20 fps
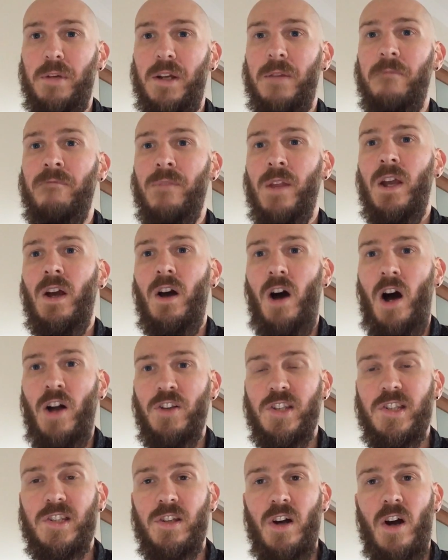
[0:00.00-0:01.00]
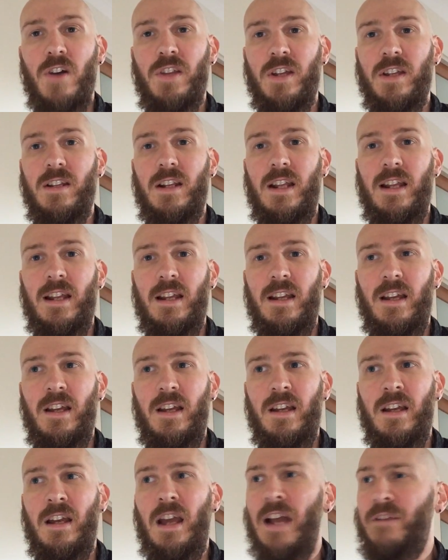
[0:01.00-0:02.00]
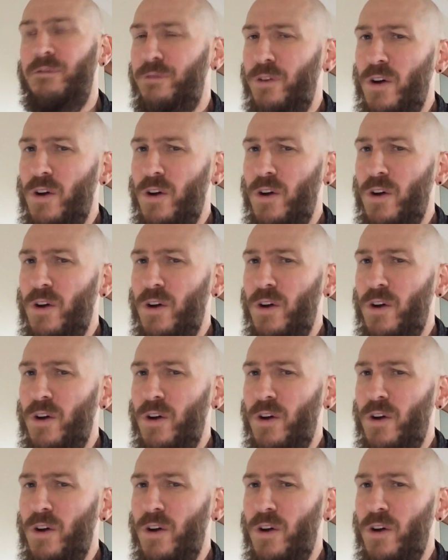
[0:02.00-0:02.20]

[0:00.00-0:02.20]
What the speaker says: But I just know that at